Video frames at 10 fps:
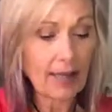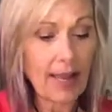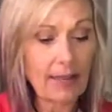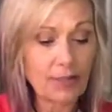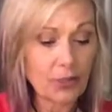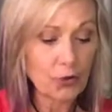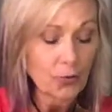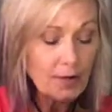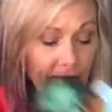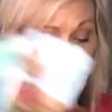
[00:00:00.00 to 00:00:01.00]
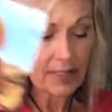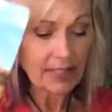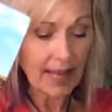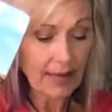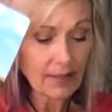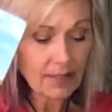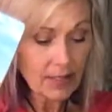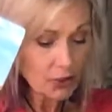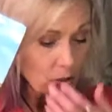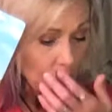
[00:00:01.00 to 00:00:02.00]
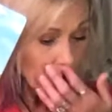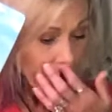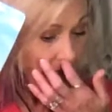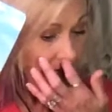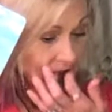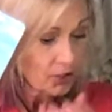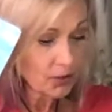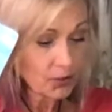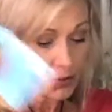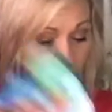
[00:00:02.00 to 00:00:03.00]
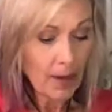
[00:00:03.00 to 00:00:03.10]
and this grief and sadness that you're holding on to